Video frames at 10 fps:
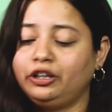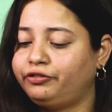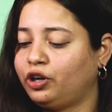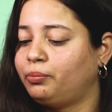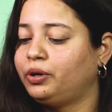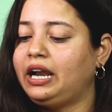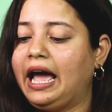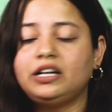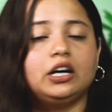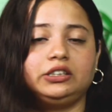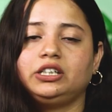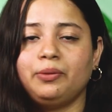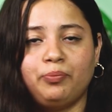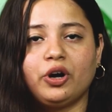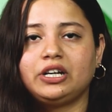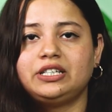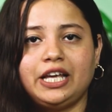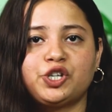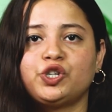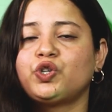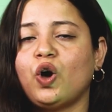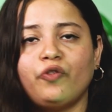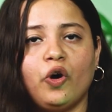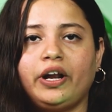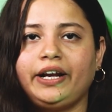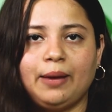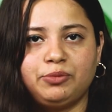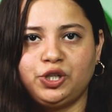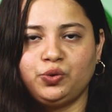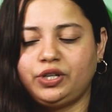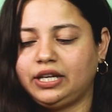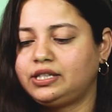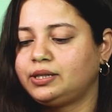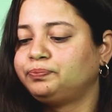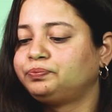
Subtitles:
verbal and other important sections of online aptitude test.